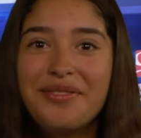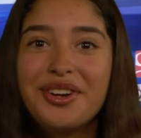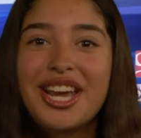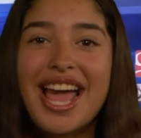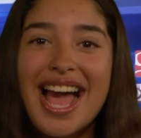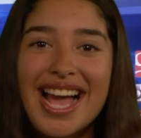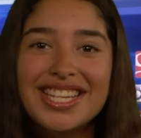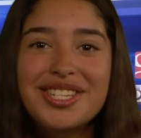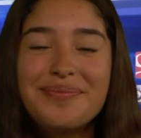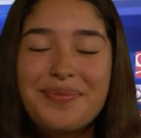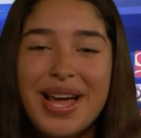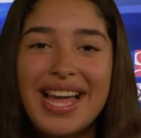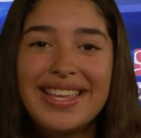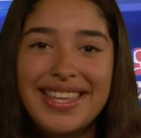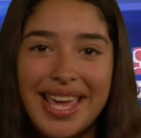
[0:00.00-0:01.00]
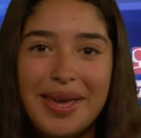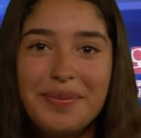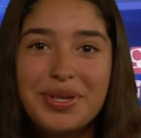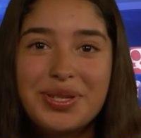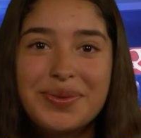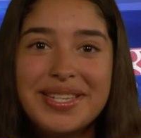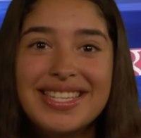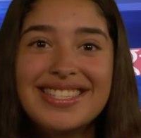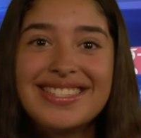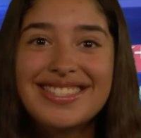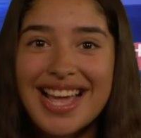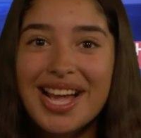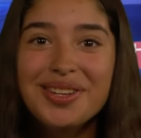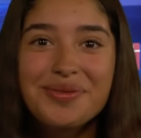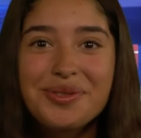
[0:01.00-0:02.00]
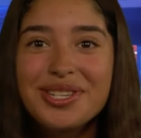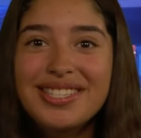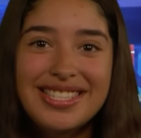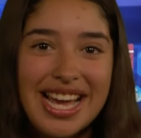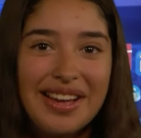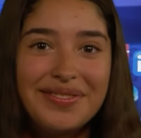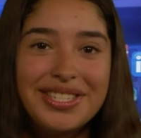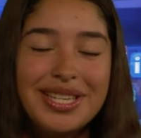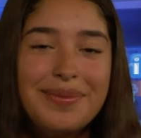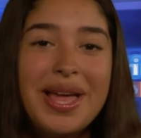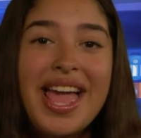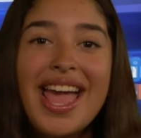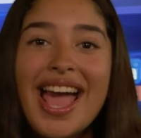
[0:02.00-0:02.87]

for an action packed game between a stacked Warren staff team